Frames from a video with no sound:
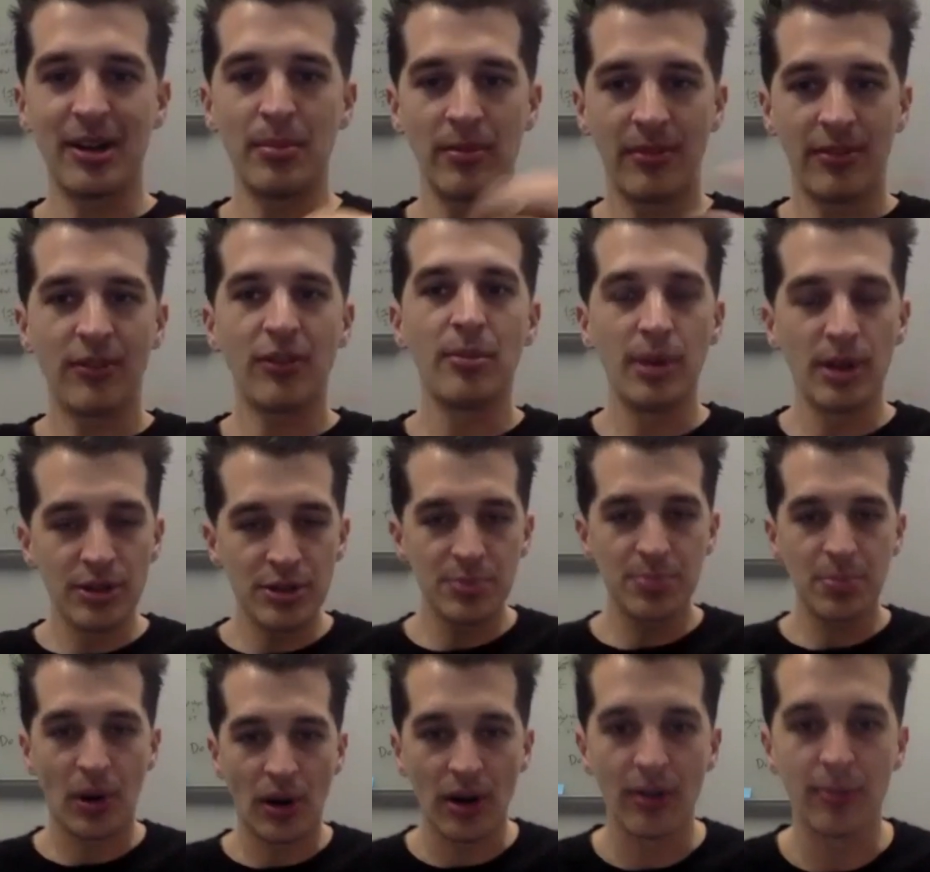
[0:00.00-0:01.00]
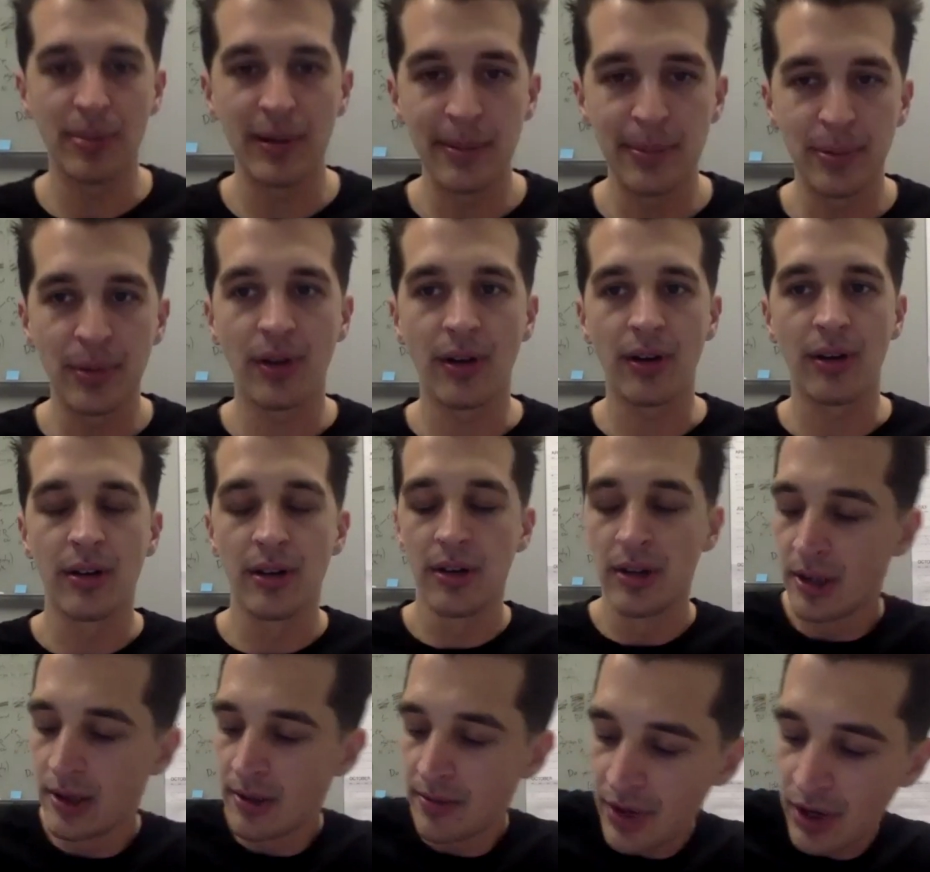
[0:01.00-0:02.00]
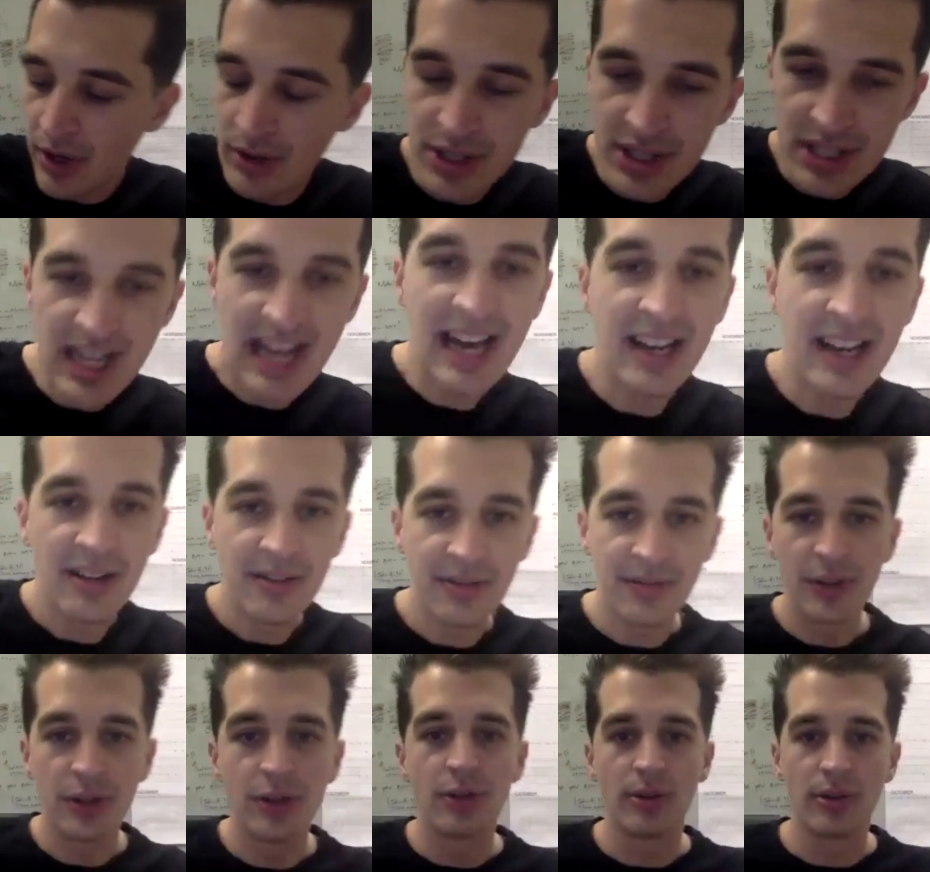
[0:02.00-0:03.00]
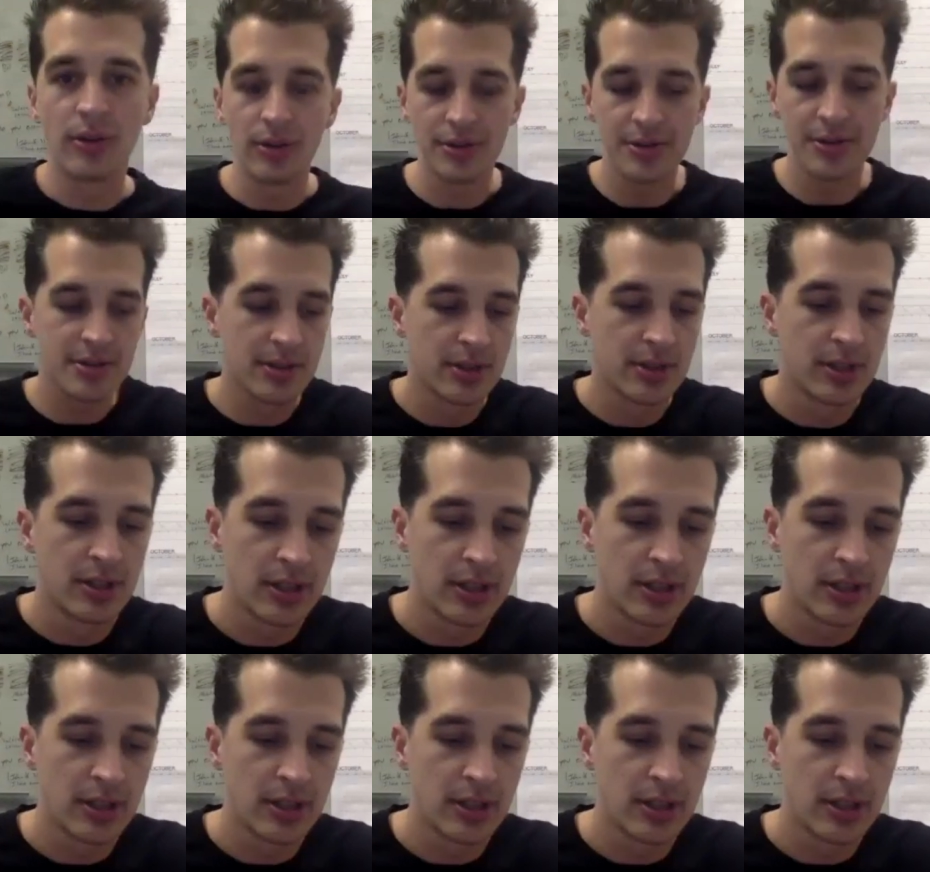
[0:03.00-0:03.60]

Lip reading: And for the most part, people are sad at funerals.